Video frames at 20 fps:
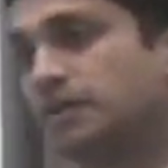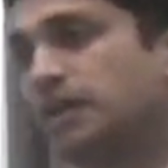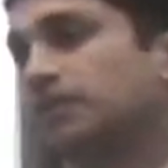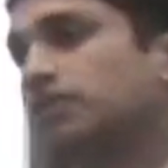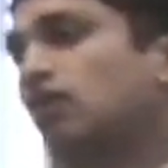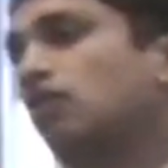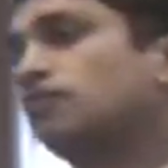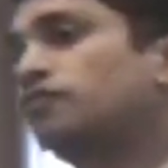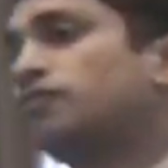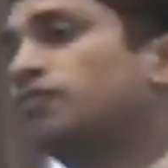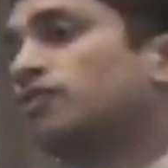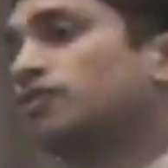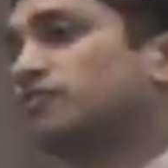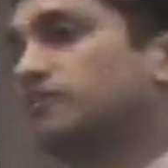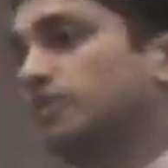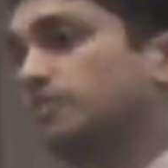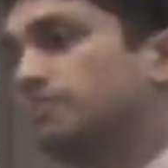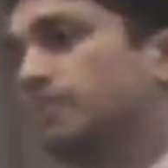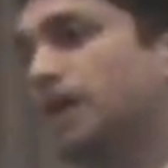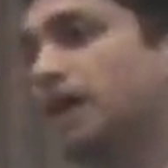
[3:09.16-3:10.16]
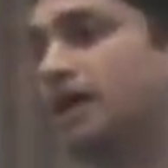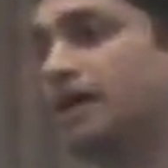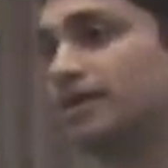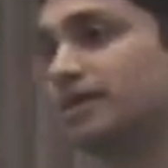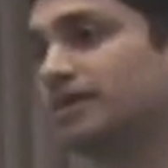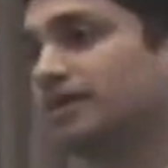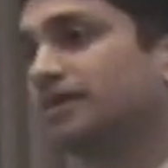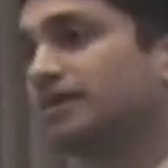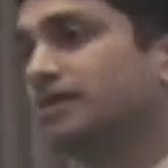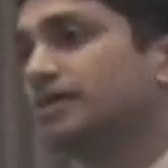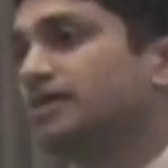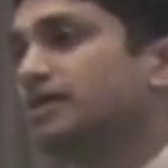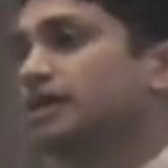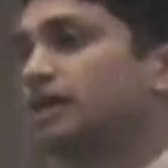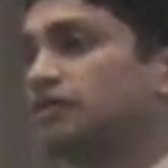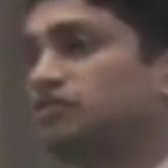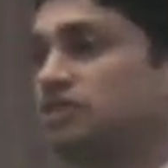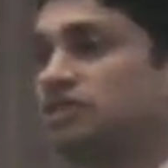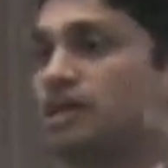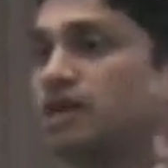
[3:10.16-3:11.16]
paid all 4 of them back,
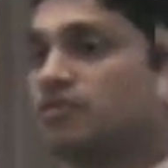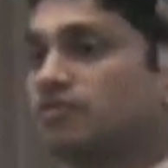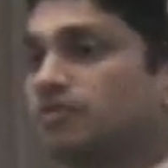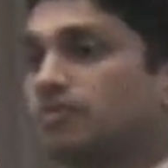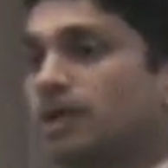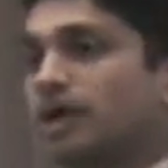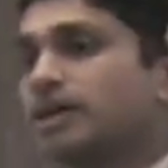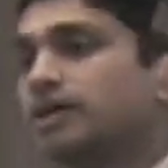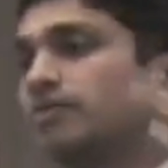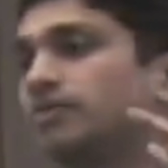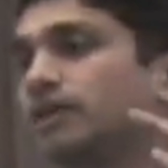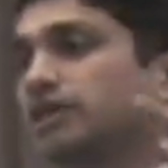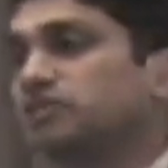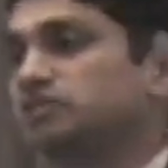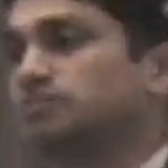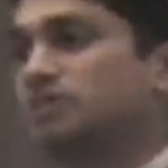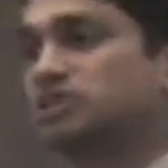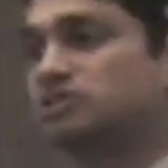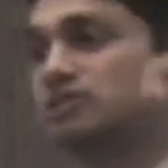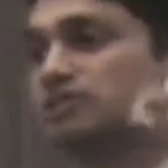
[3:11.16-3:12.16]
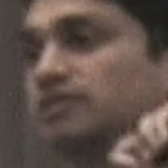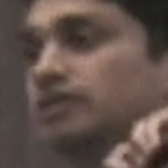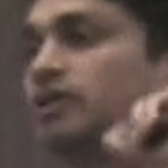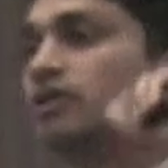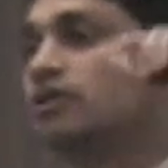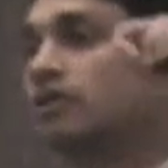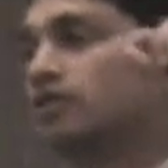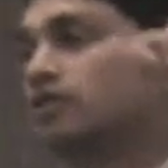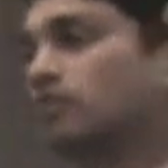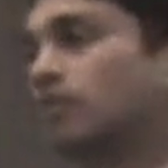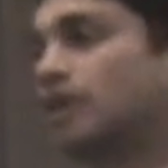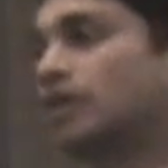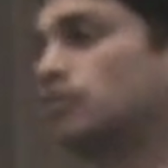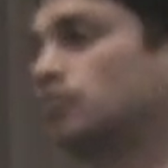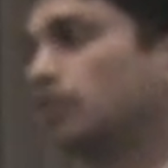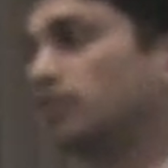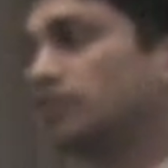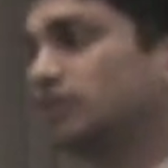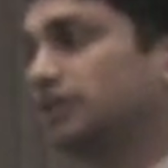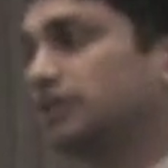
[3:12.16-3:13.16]
if she ever migrates, basically her
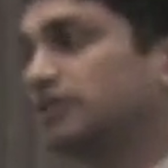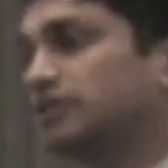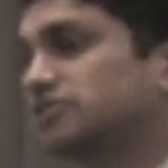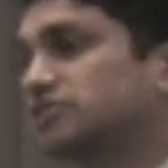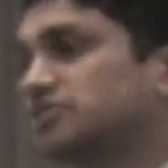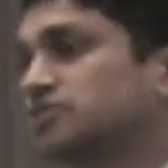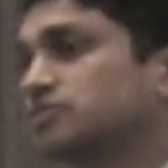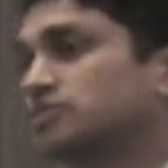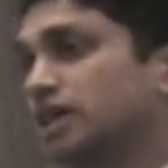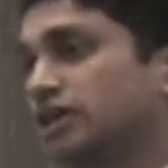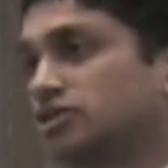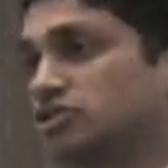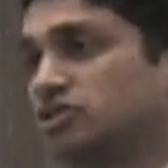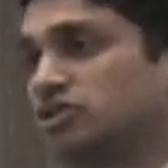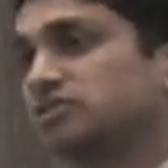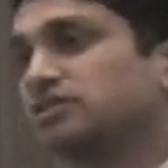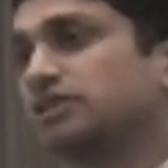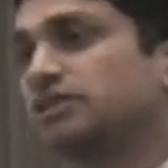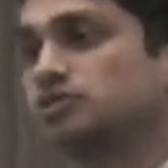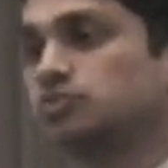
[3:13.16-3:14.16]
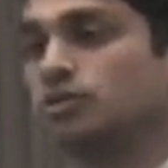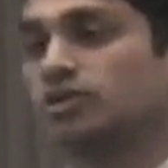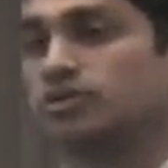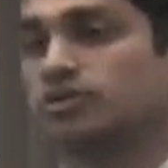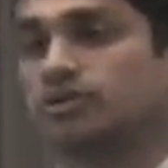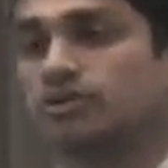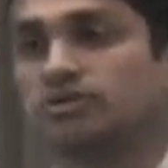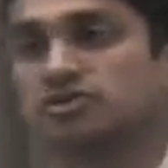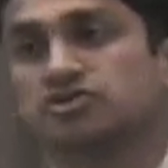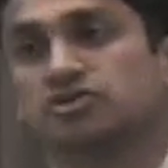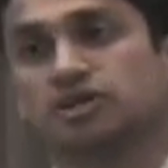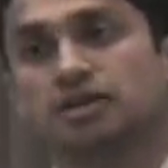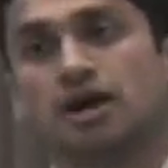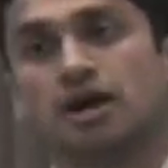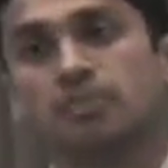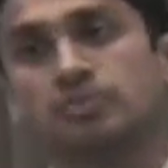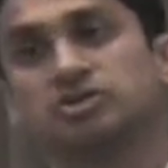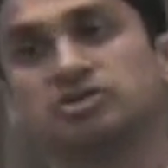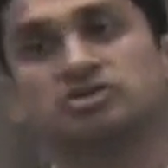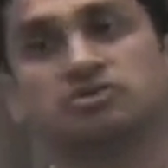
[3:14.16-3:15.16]
creditworthiness actually stays with her. And so the
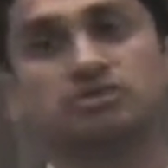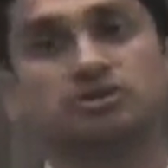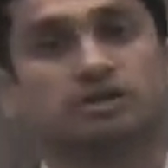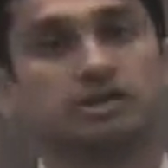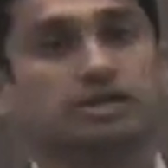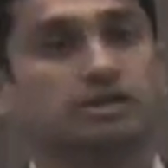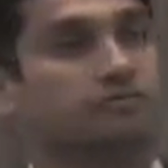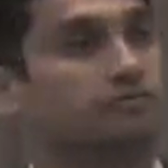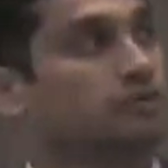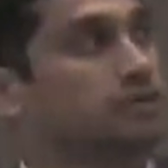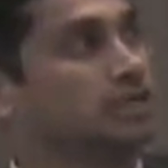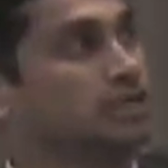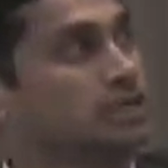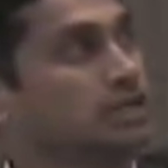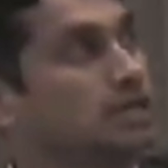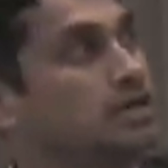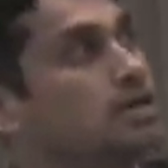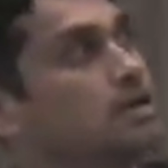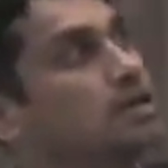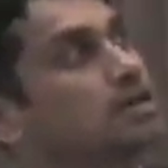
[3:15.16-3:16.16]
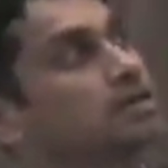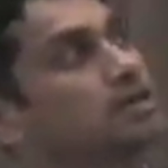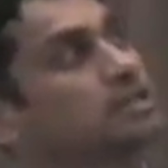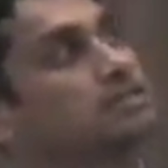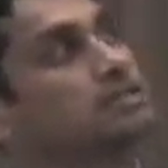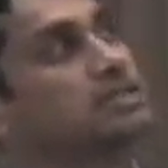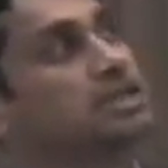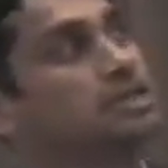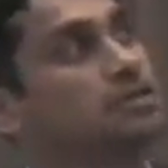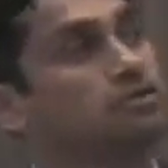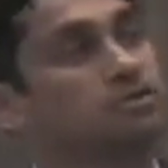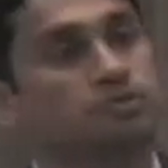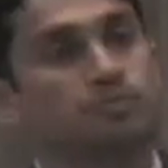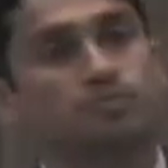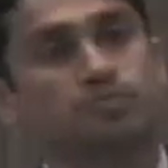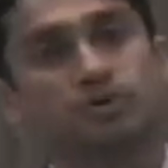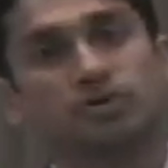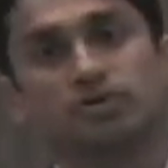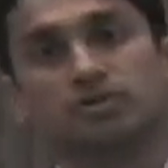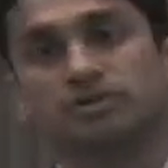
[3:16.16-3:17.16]
opportunity, if we can continue to
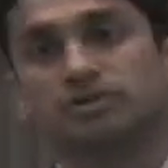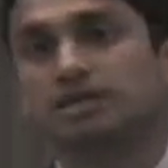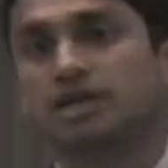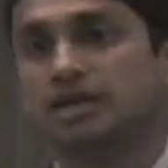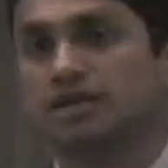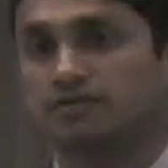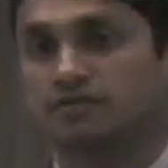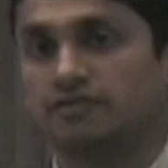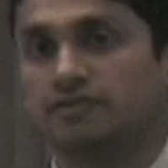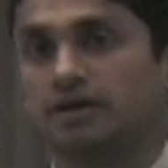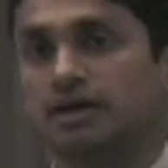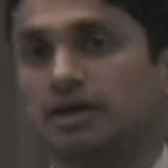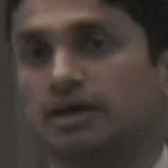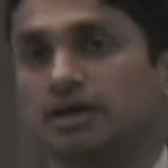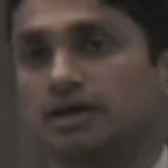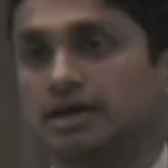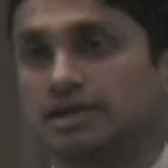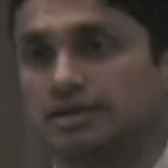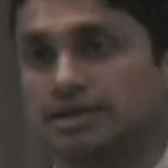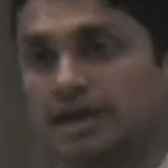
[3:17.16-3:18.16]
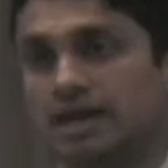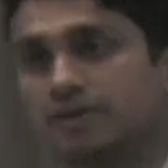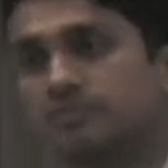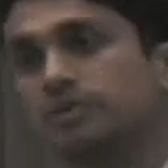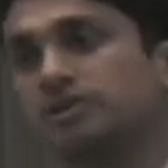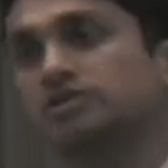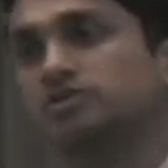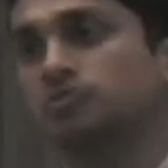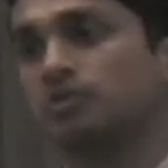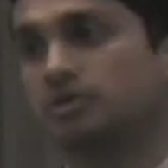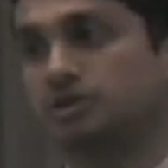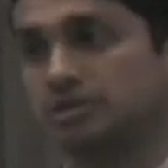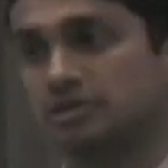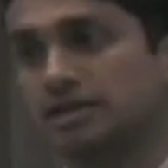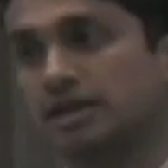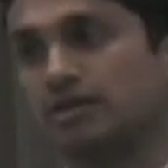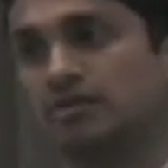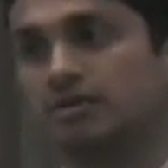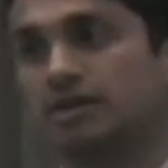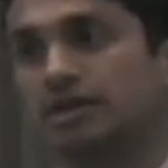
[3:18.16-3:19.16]
build kind of a database with
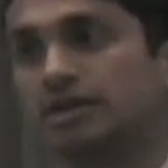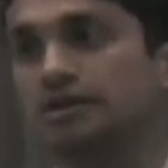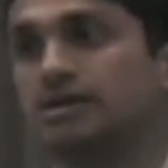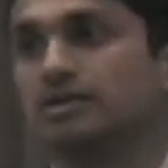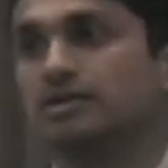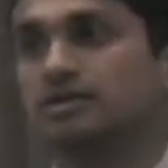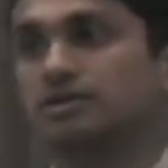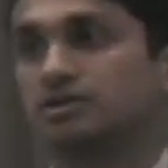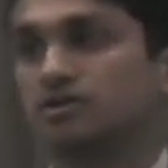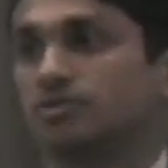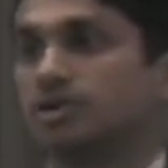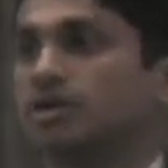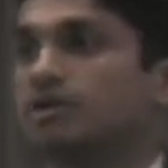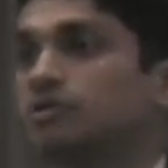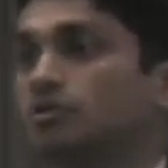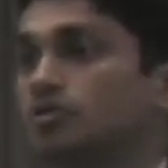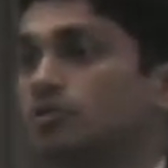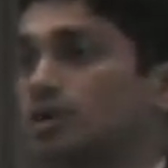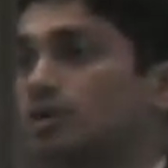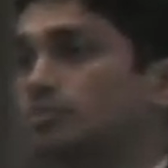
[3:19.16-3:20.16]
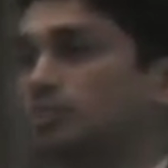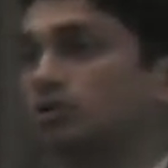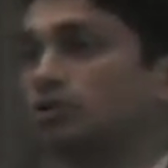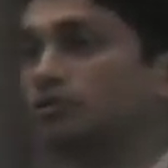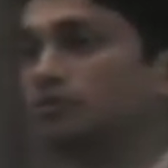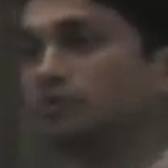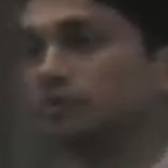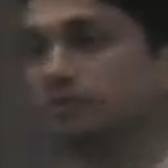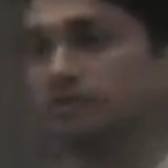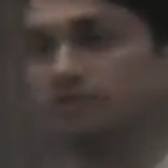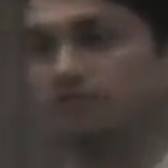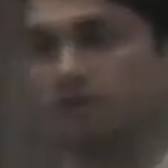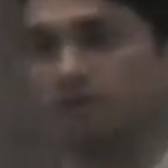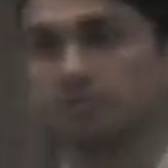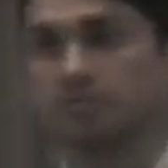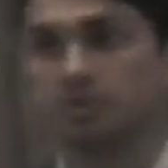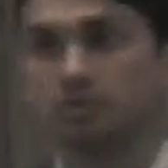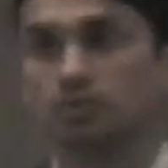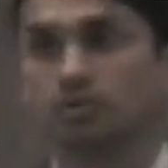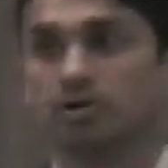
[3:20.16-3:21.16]
integrity to create a credit bureau for the
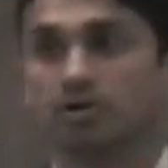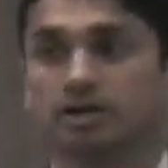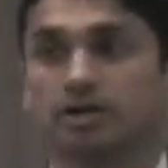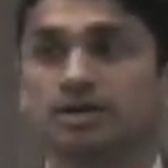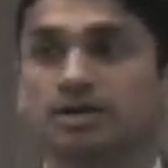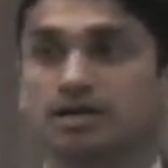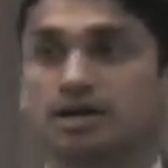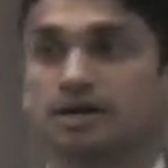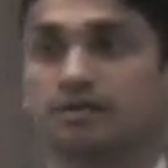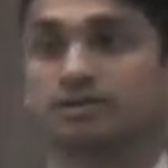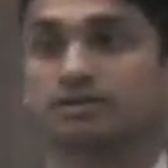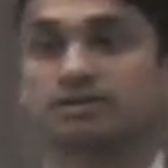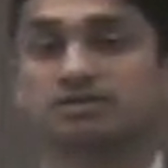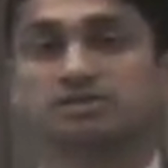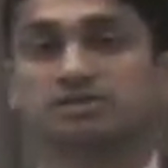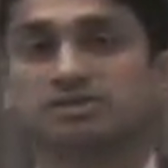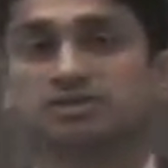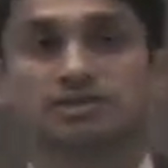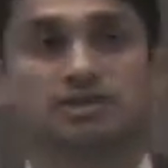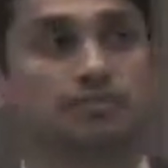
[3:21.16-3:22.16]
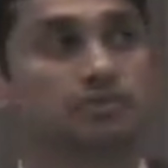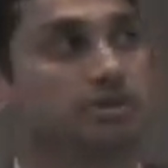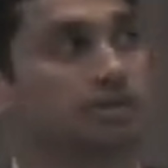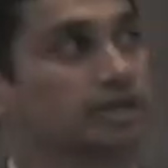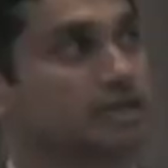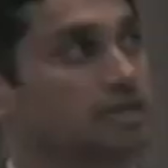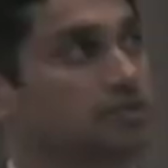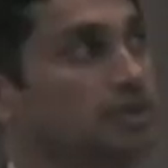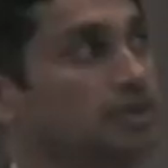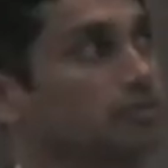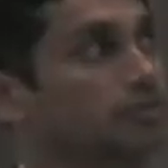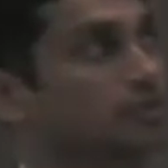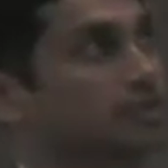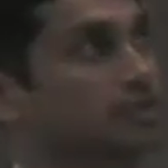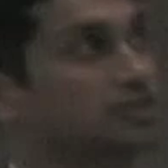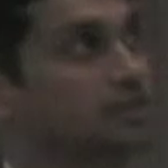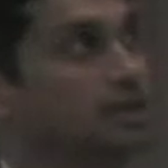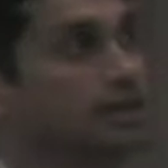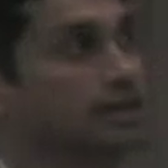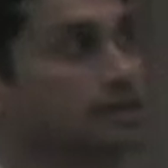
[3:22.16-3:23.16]
developing world, I think this is something that could be really
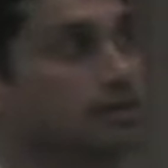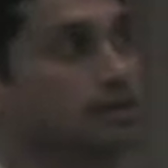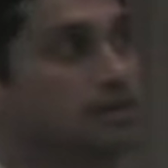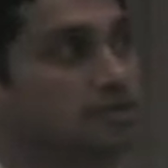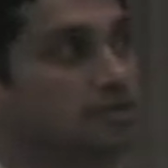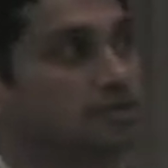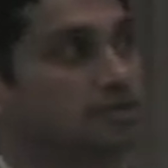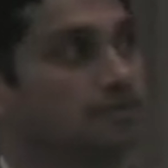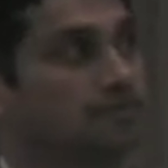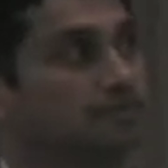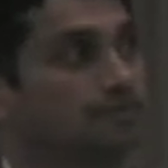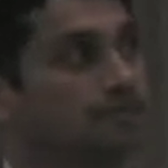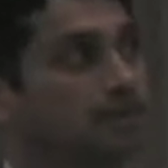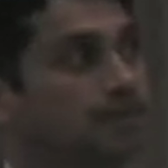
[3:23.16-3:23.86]
exciting long term.